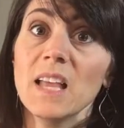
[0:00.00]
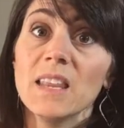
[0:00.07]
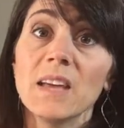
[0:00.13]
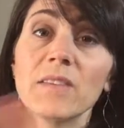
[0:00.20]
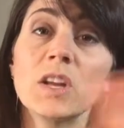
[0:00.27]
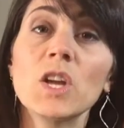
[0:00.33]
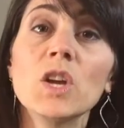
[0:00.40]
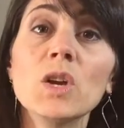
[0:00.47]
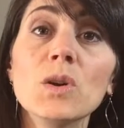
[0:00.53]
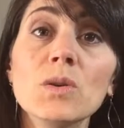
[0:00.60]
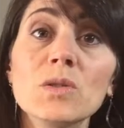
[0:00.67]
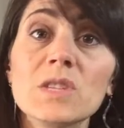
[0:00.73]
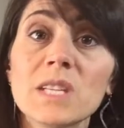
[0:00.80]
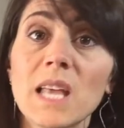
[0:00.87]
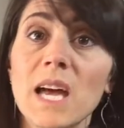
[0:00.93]
they have a
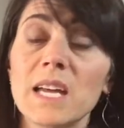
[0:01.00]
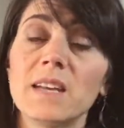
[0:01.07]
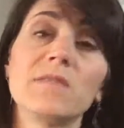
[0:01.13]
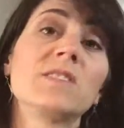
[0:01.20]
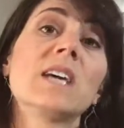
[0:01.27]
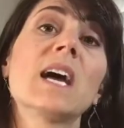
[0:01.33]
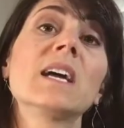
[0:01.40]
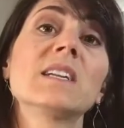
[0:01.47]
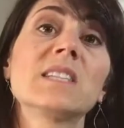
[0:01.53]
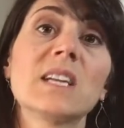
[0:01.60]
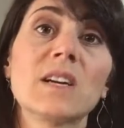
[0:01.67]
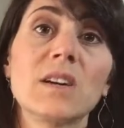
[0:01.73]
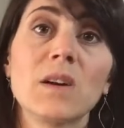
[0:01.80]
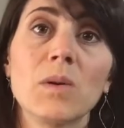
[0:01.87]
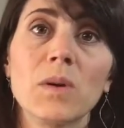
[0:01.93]
huge line of
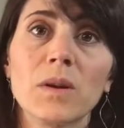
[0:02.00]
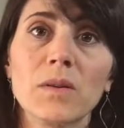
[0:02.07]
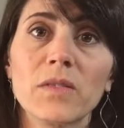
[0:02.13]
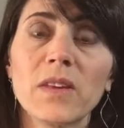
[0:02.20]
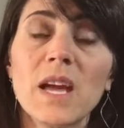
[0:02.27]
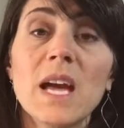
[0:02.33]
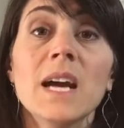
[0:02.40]
dietary oils.